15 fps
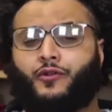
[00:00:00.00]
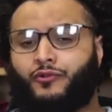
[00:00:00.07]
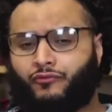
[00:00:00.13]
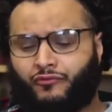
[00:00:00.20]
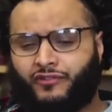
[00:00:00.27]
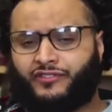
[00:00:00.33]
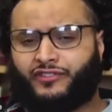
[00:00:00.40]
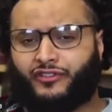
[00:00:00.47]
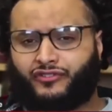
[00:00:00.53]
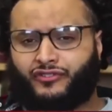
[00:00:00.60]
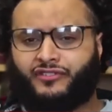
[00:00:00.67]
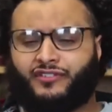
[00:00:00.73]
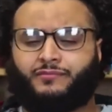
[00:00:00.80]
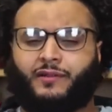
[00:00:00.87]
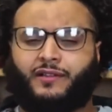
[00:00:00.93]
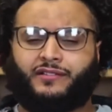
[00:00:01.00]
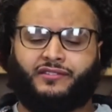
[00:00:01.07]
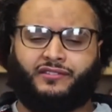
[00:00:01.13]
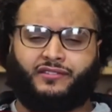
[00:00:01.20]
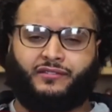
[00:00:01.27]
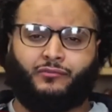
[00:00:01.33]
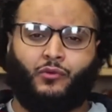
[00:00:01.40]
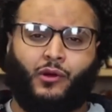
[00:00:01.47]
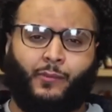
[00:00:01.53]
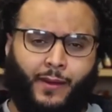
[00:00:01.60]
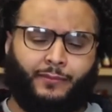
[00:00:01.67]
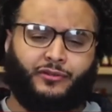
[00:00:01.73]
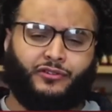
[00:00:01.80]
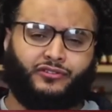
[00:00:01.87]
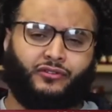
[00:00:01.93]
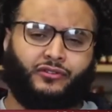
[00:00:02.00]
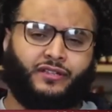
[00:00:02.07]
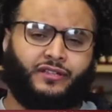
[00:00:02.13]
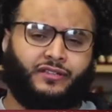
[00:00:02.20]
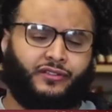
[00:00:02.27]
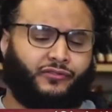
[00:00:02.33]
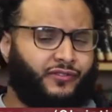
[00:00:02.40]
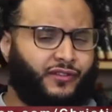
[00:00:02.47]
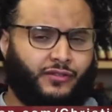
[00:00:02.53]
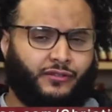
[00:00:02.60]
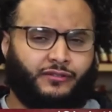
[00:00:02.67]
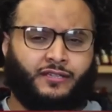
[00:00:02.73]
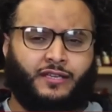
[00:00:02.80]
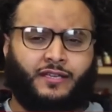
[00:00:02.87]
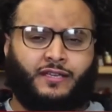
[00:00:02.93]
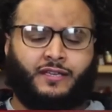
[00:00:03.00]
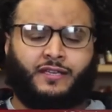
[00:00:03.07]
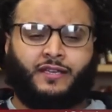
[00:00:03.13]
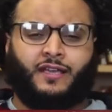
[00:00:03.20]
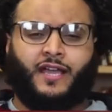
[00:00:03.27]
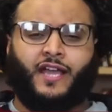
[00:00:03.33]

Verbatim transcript: who researches these matters and well published in, in this field. Mm.